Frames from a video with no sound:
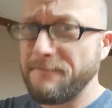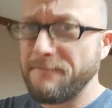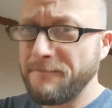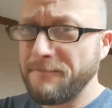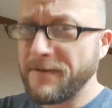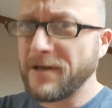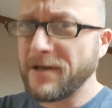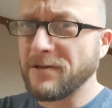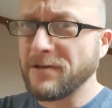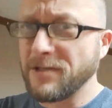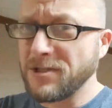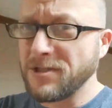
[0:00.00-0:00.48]

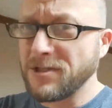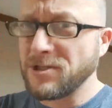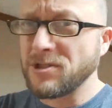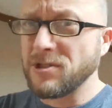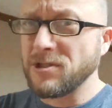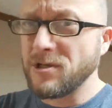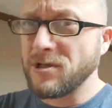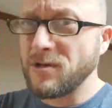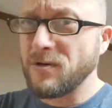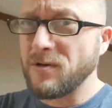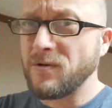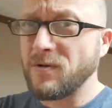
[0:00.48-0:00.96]
fairly
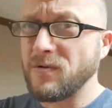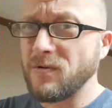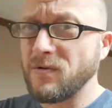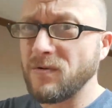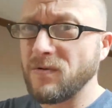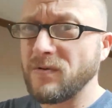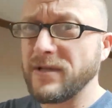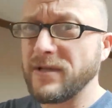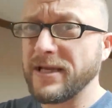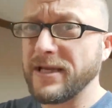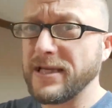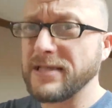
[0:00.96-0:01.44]
slow.
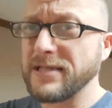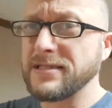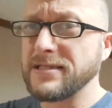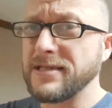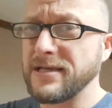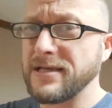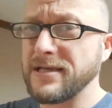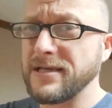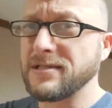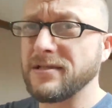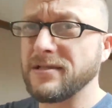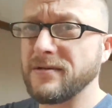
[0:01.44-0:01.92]
Like, it
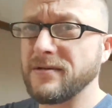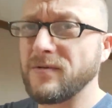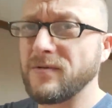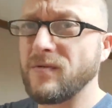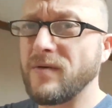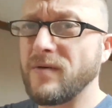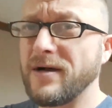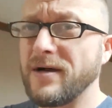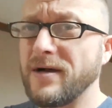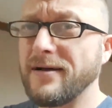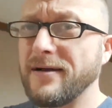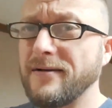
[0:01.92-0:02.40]
takes a little
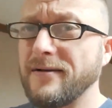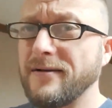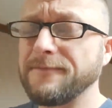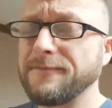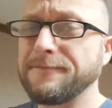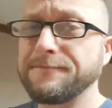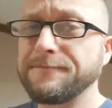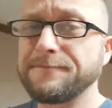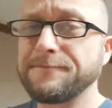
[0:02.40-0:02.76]
while.